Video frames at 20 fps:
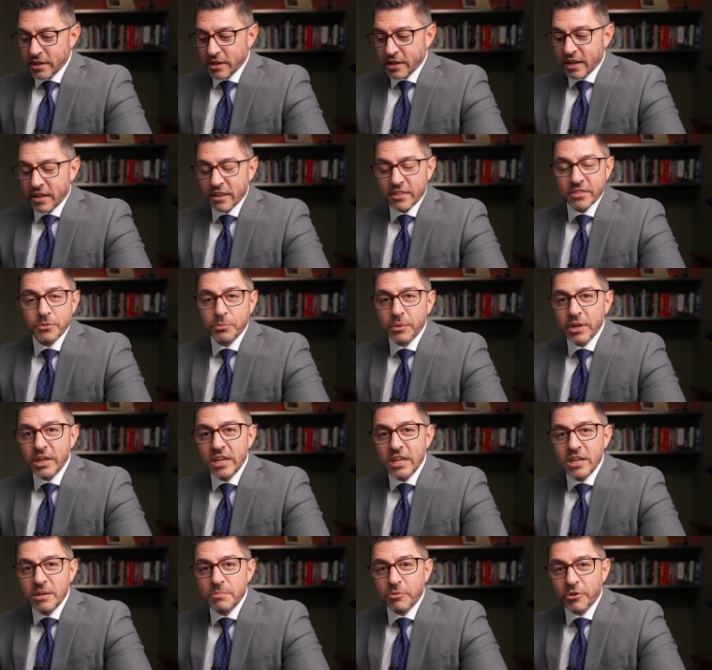uh, three
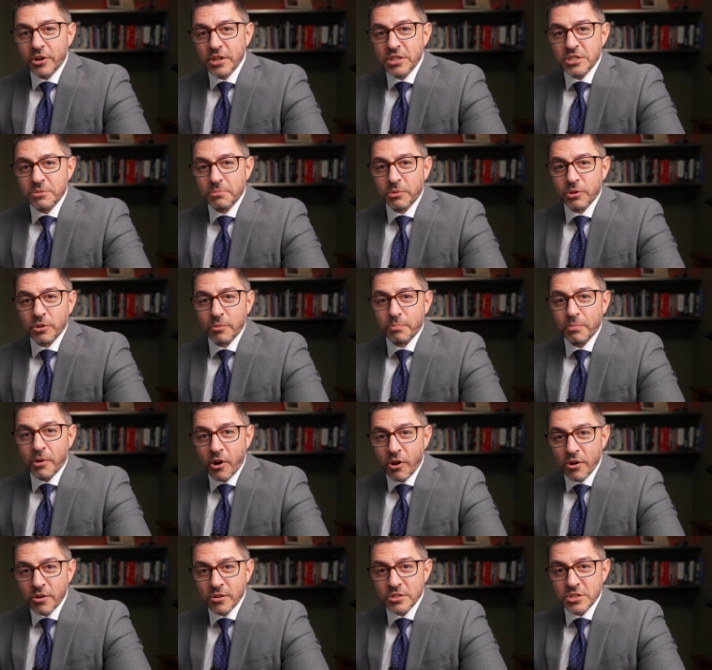D printable
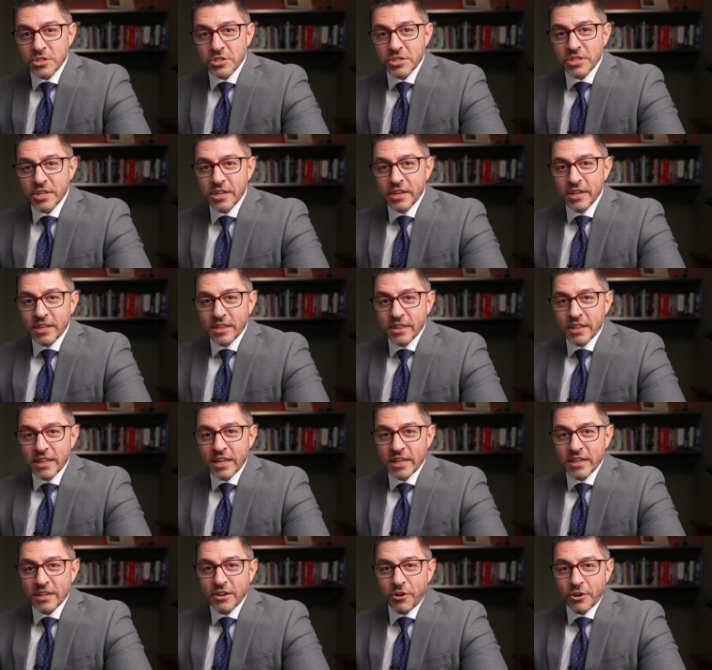parts
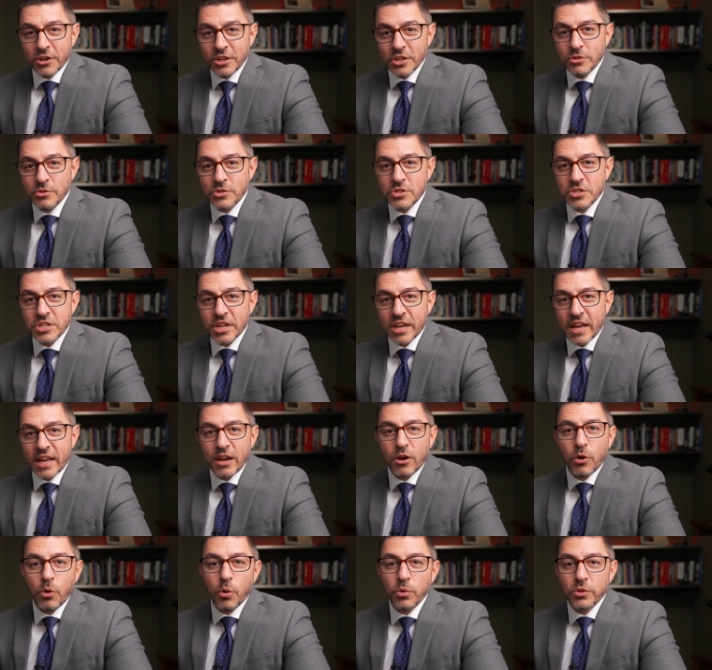that are used to kind
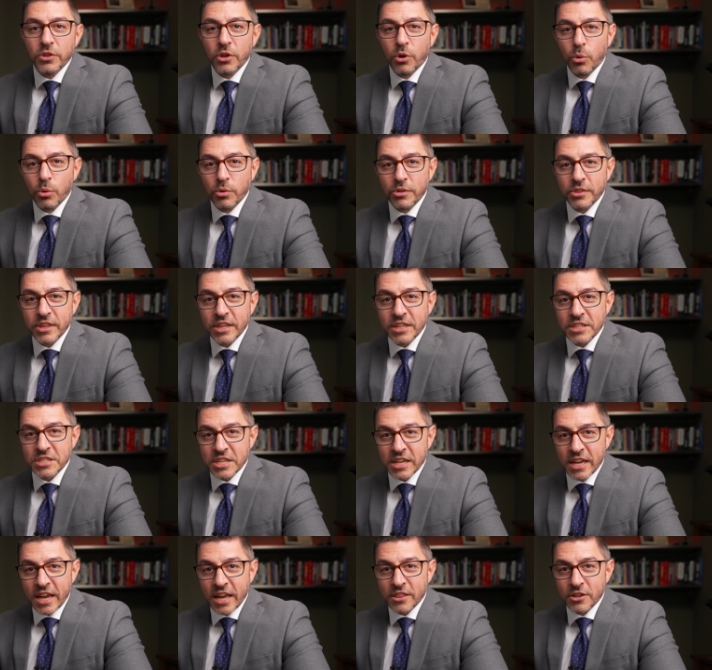of hold the whole thing
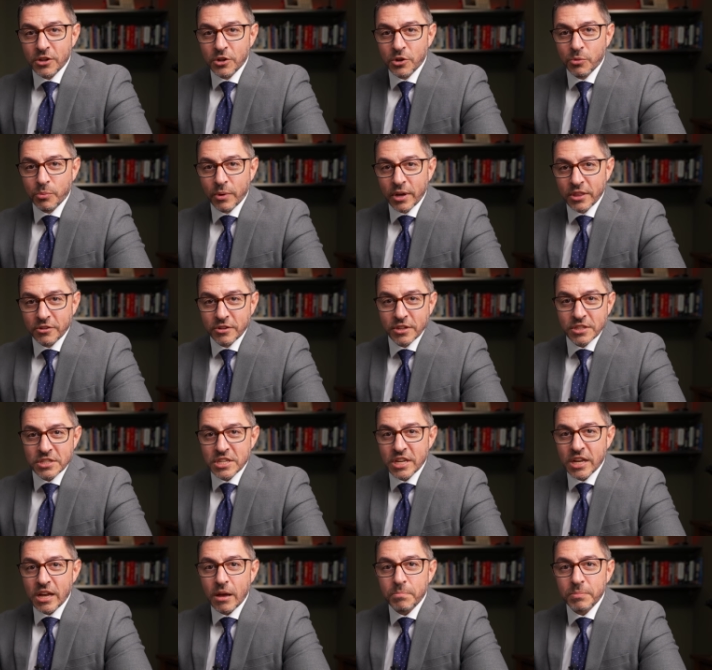together, whether it's
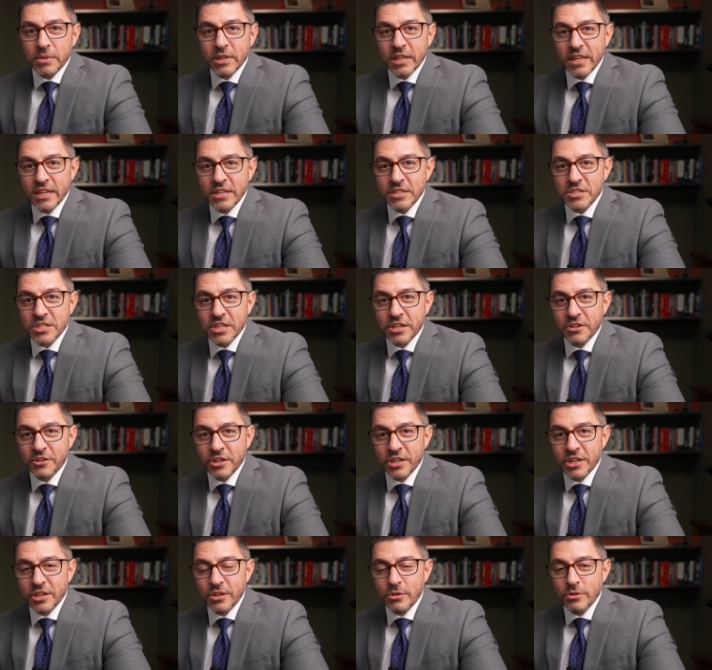couplings that are
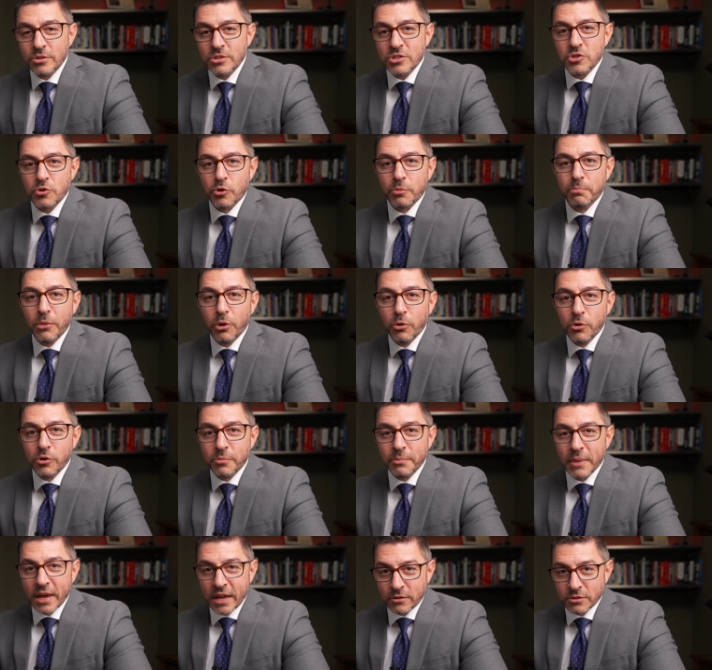used or motor
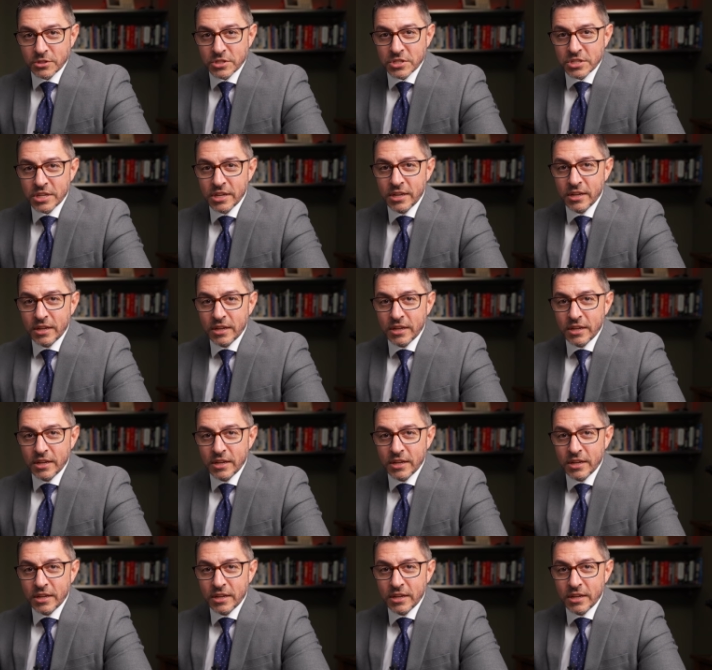mounts.